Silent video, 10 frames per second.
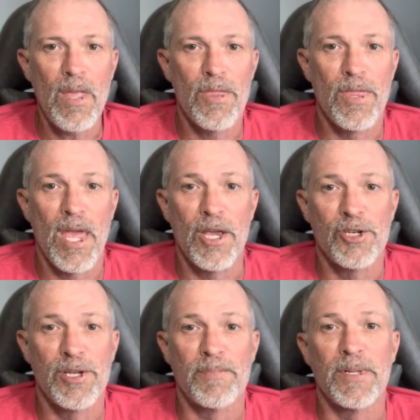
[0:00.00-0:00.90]
they
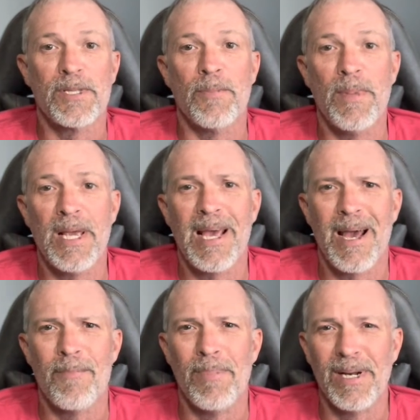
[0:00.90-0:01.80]
shipped it to me.
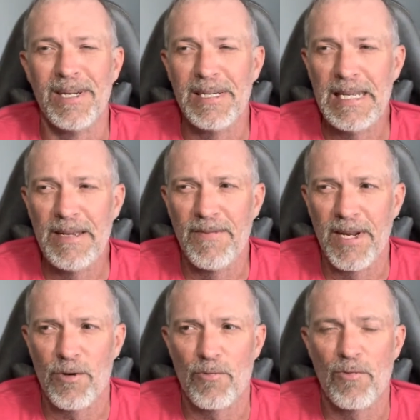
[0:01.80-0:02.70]
I believe it
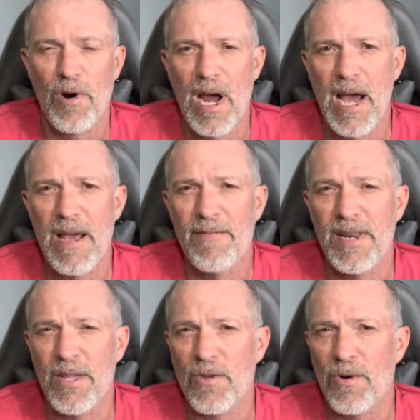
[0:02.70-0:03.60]
arrived
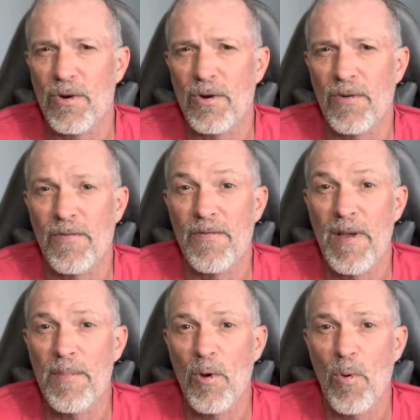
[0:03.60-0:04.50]
either
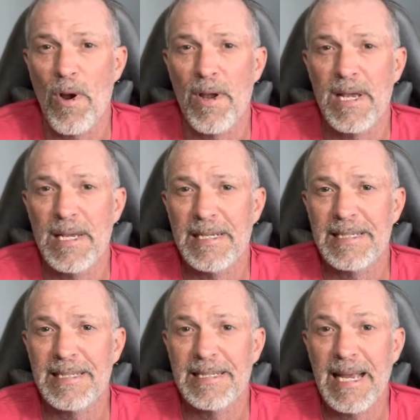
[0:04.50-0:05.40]
February
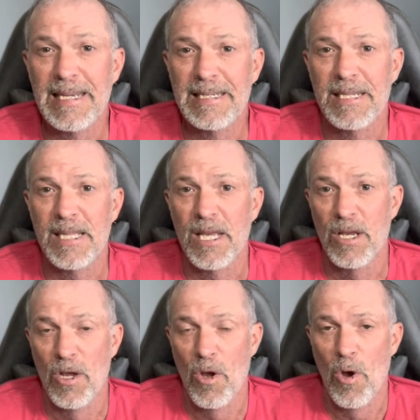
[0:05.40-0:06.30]
6th
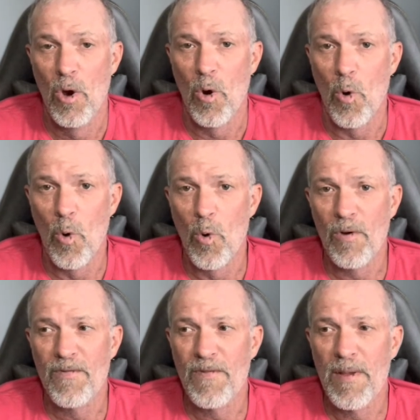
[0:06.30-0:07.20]
or
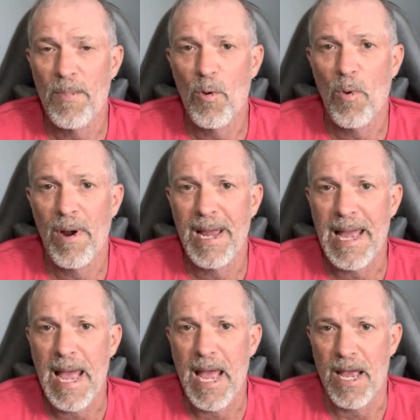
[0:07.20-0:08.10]

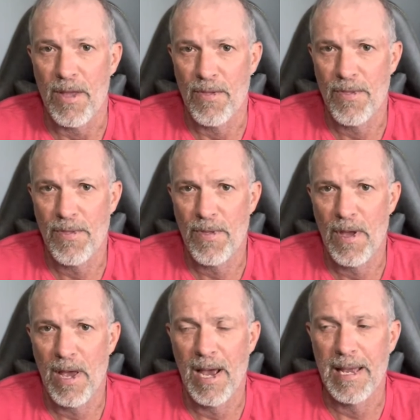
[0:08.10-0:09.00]
February 8th.
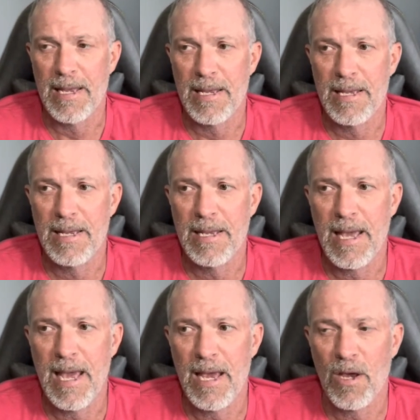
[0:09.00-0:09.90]
I
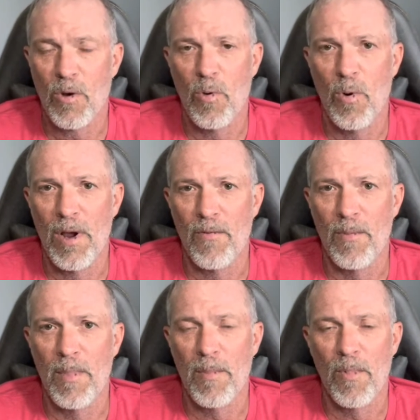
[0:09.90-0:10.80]
can't quite
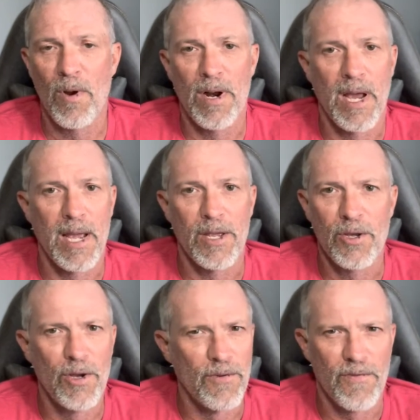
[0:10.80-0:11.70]
remember, and I
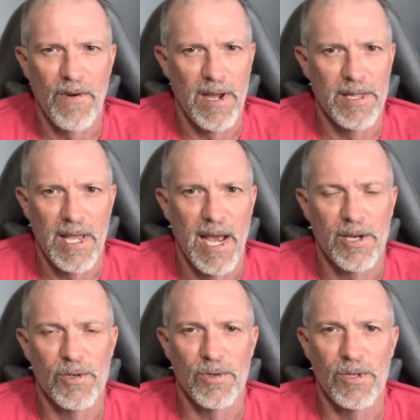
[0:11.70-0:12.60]
couldn't find the
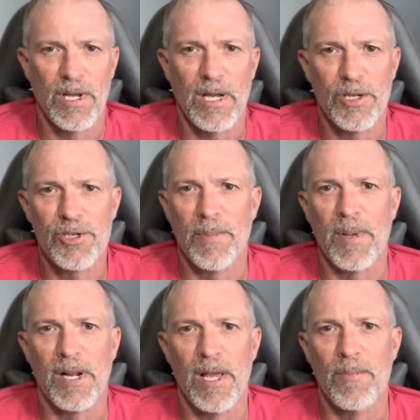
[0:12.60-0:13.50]
actual
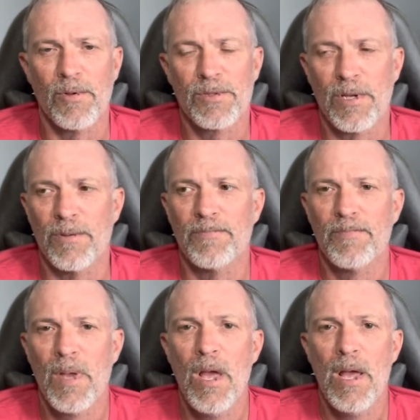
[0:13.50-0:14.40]
shipping label. So
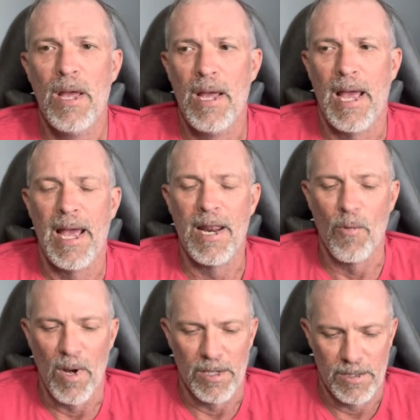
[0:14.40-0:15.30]

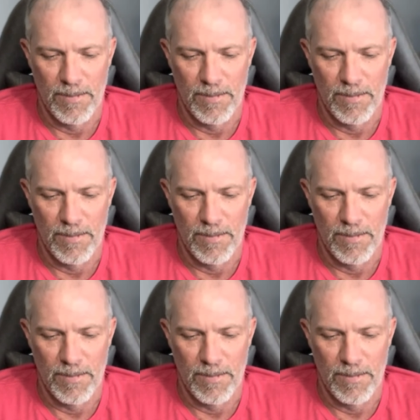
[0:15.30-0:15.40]
anyways,